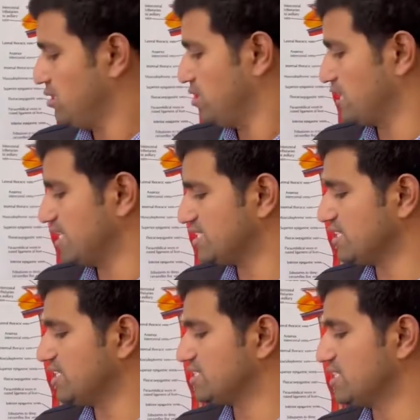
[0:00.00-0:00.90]
gastric
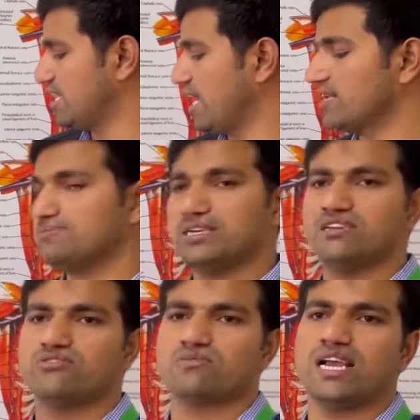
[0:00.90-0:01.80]
ulcer, and bleeding
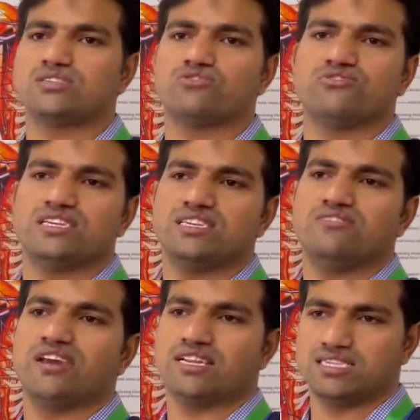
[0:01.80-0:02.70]
from the esophageal
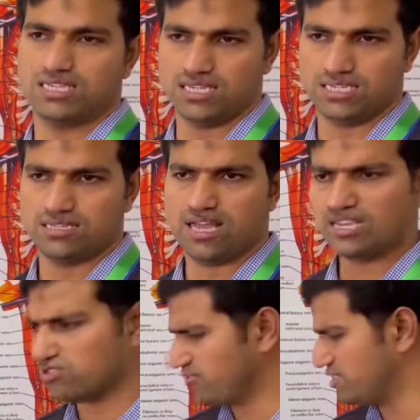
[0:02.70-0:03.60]
varices.
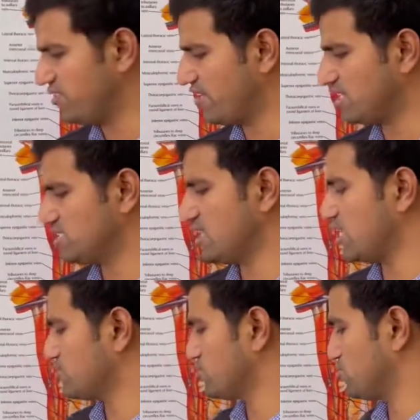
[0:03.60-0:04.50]
Esophageal varices is
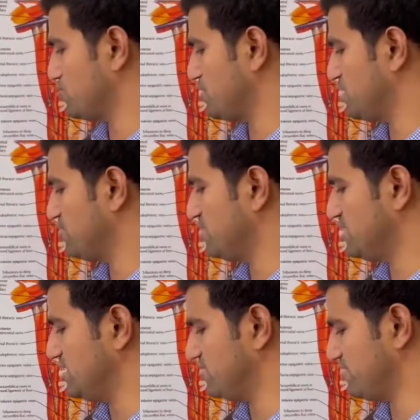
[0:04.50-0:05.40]
also associated with
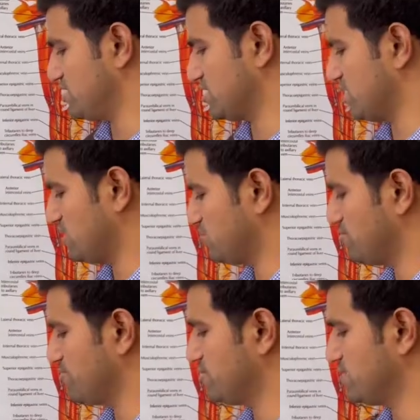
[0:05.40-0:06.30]
these features also,
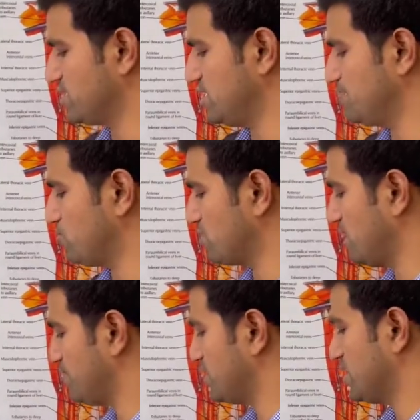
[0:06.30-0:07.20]
increased portal
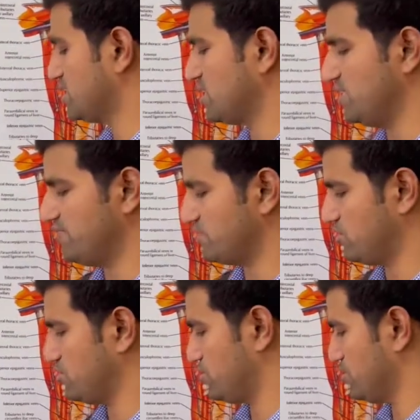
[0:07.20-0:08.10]
hypertension, liver
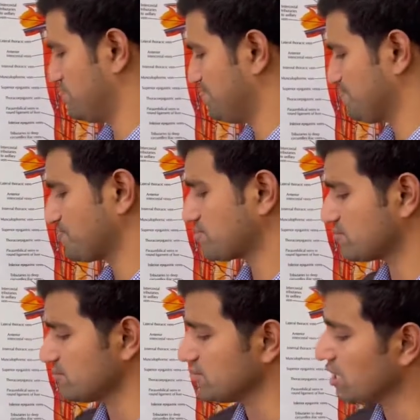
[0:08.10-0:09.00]
cirrhosis.
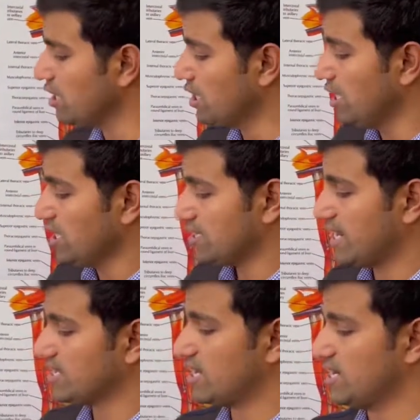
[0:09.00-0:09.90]

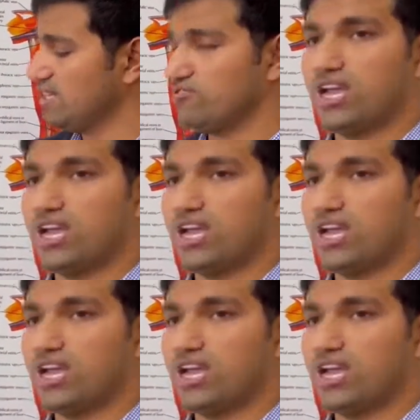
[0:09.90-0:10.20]
Then thirdly, we